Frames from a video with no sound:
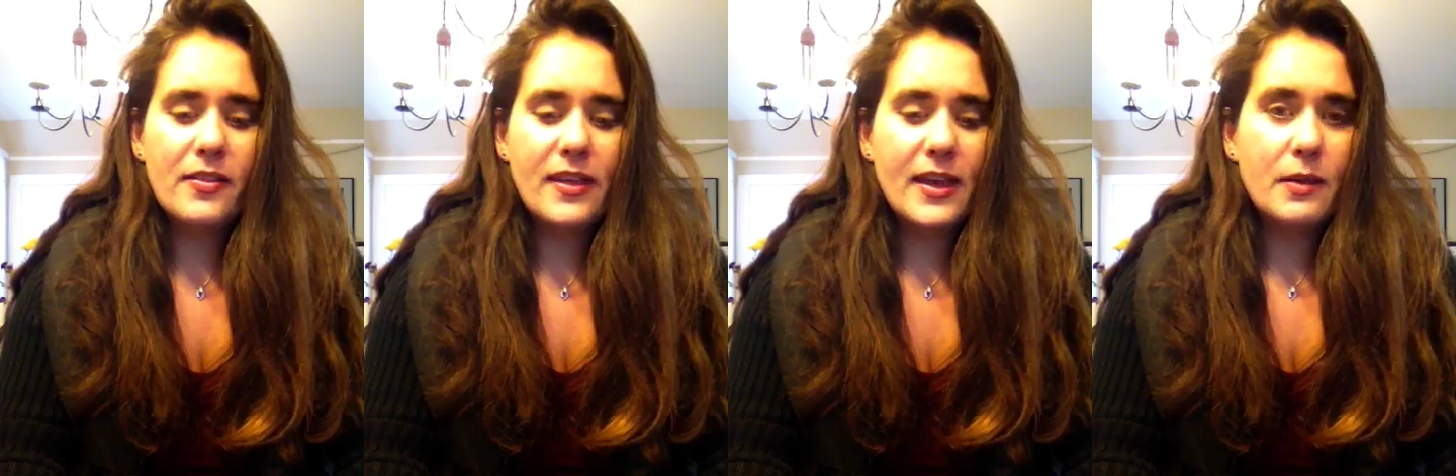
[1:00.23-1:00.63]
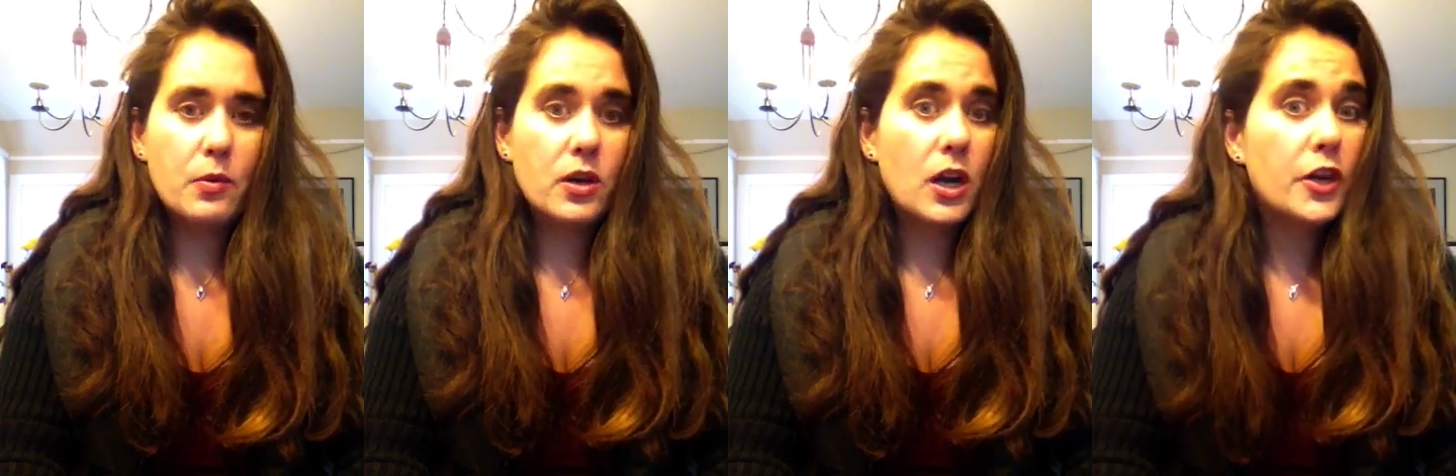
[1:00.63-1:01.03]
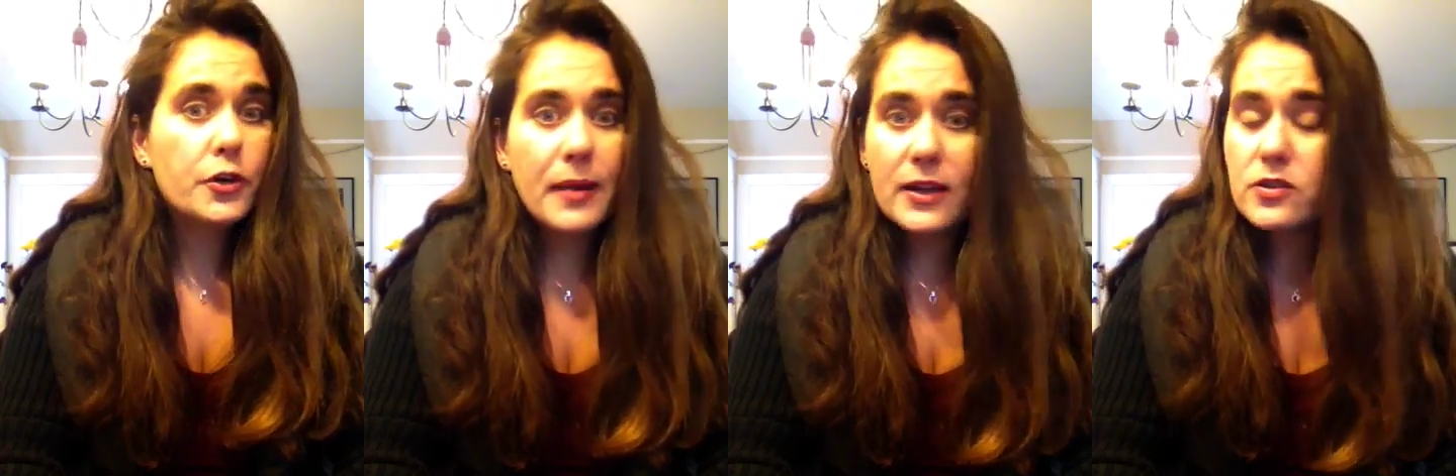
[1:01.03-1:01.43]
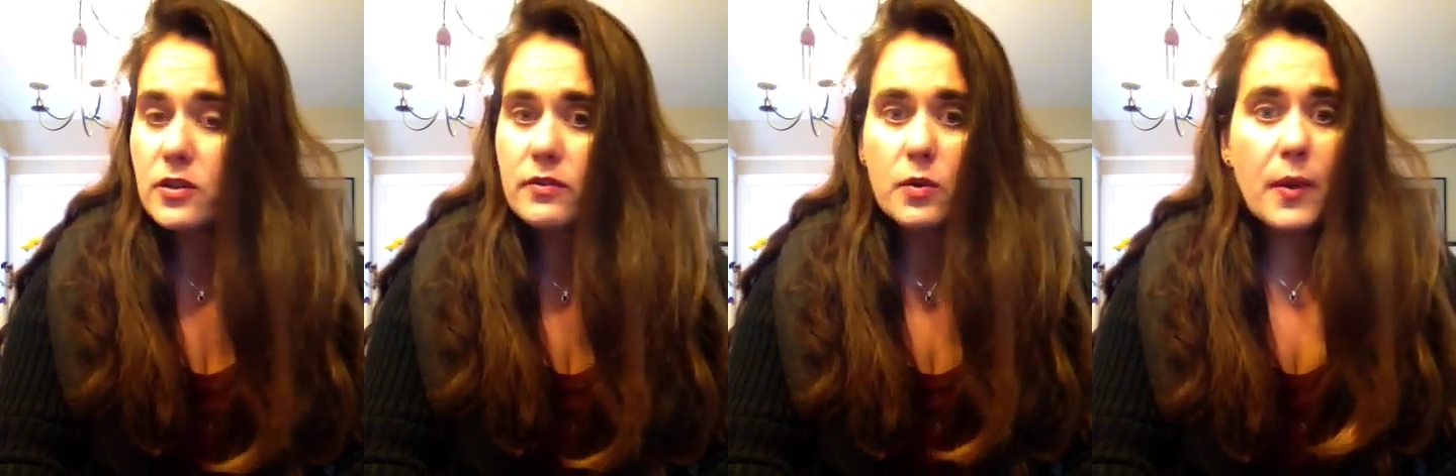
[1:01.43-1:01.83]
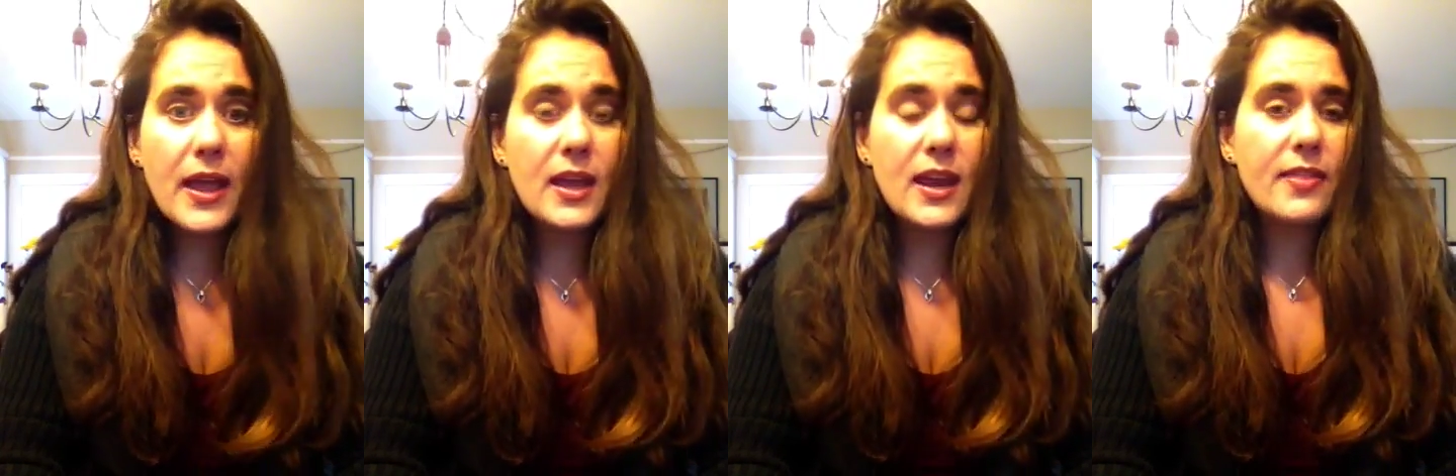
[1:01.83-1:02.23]
they were 100 pounds
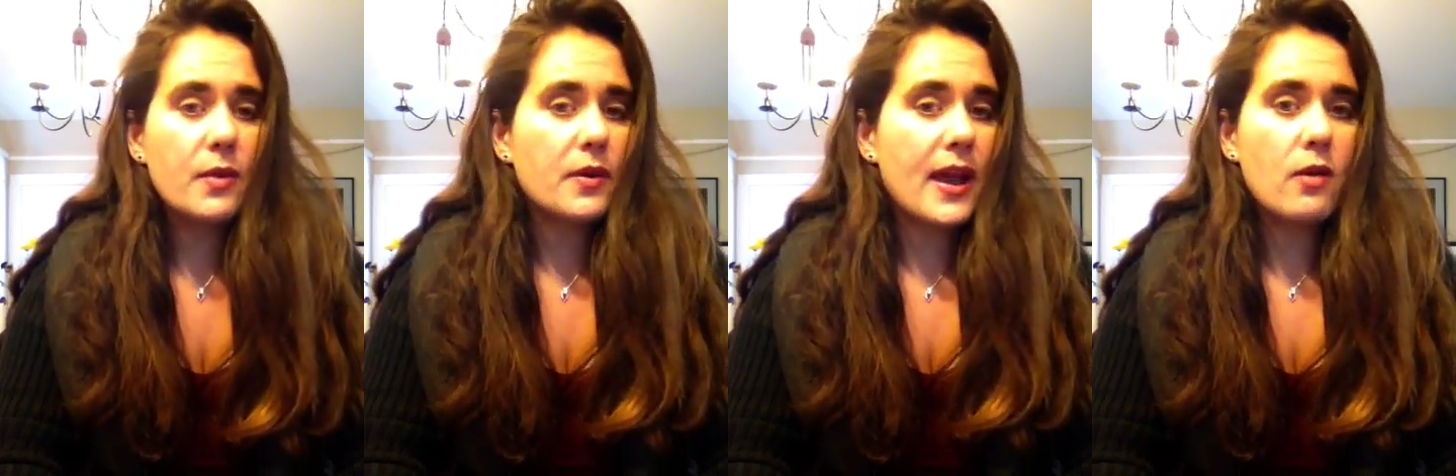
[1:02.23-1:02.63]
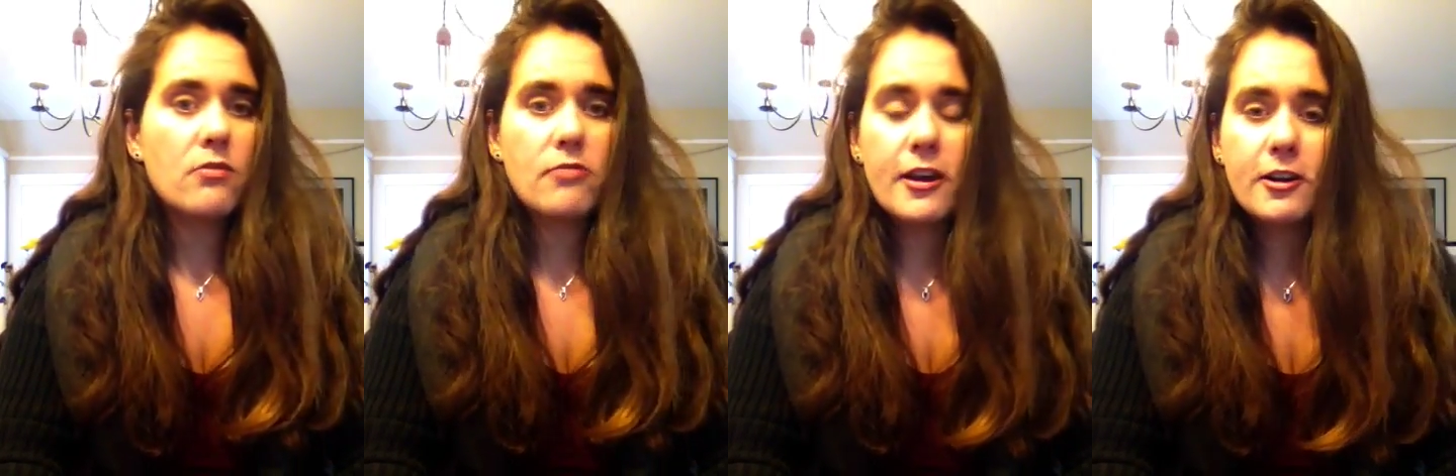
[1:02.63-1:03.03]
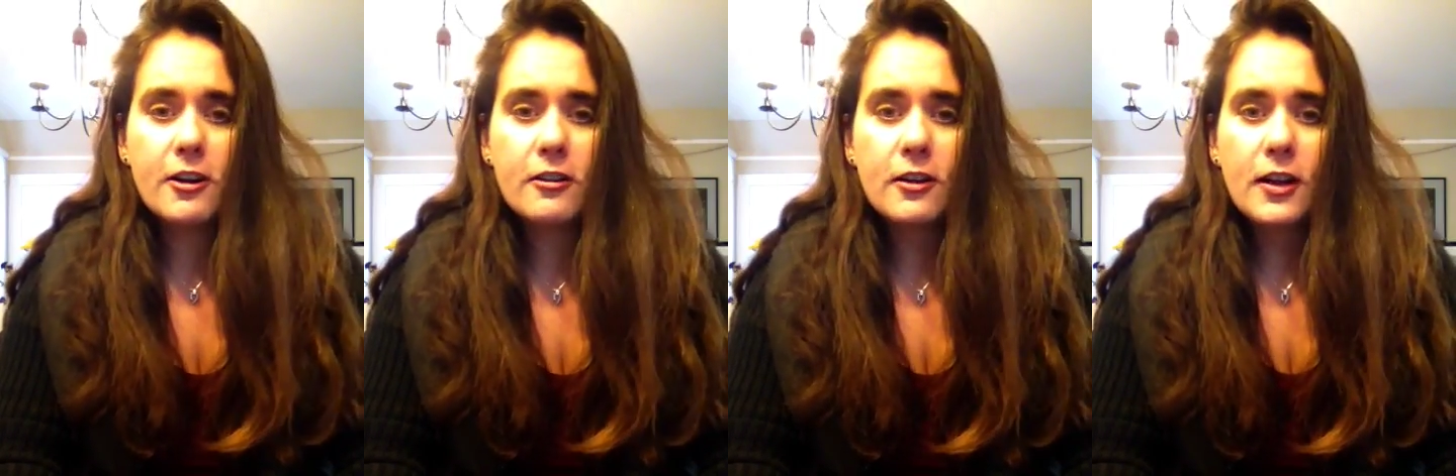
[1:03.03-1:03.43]
overweight and they were now a runner,